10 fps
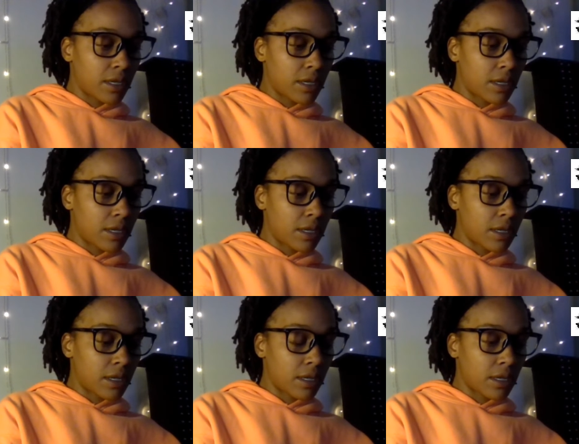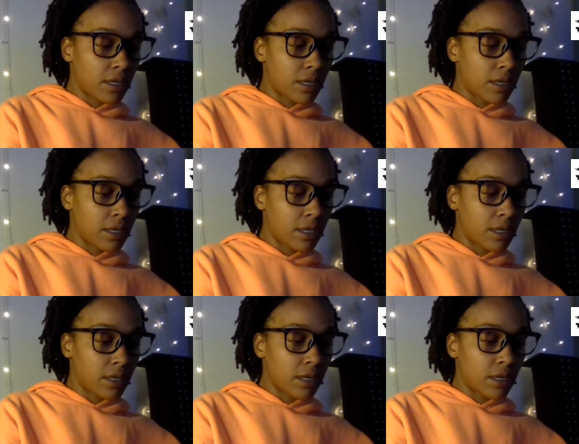
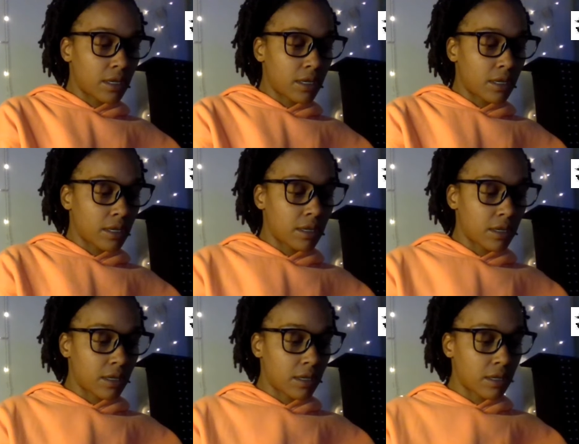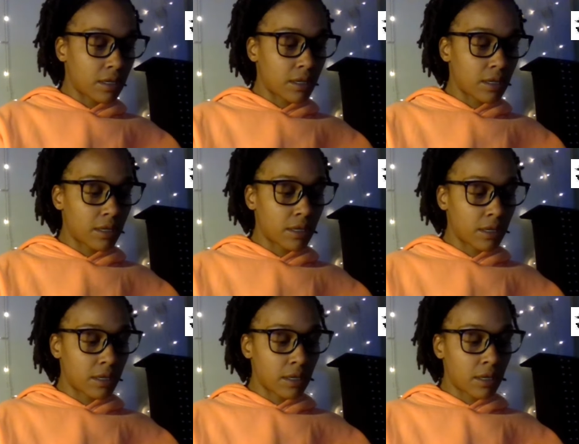
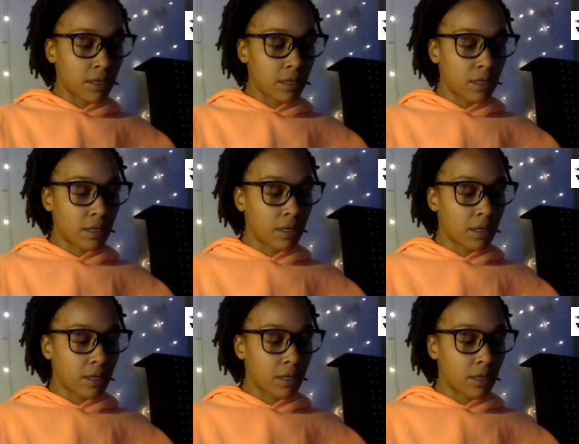(silence)